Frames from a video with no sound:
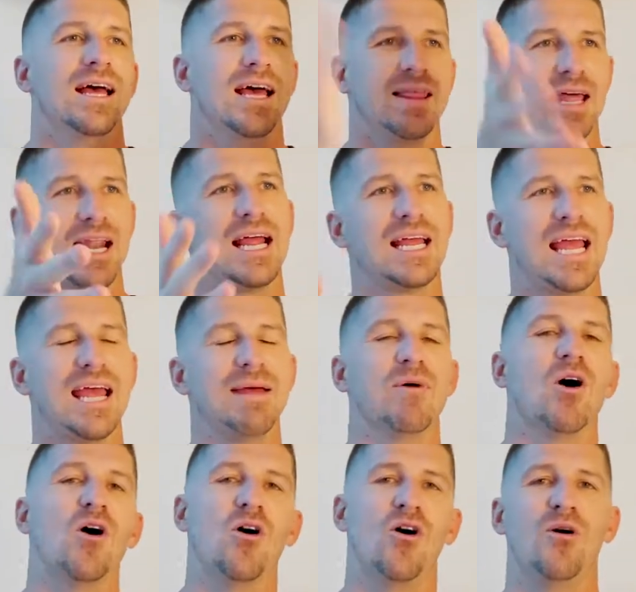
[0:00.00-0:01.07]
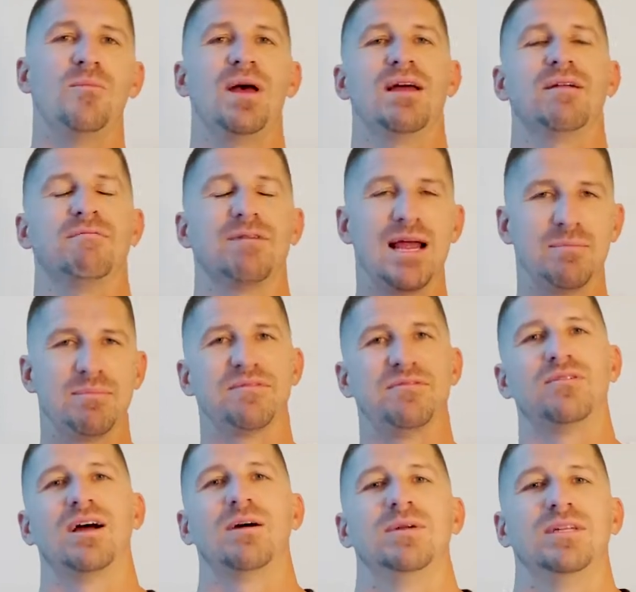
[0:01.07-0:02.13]
And then I came home, and right
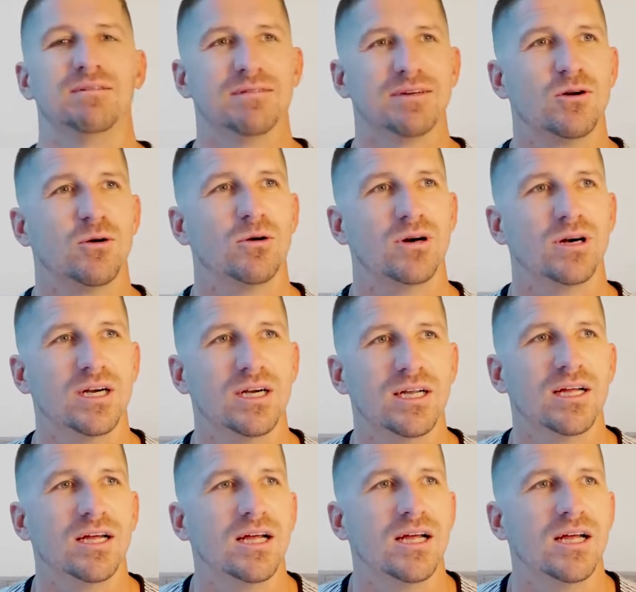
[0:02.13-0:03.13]
before I went to record,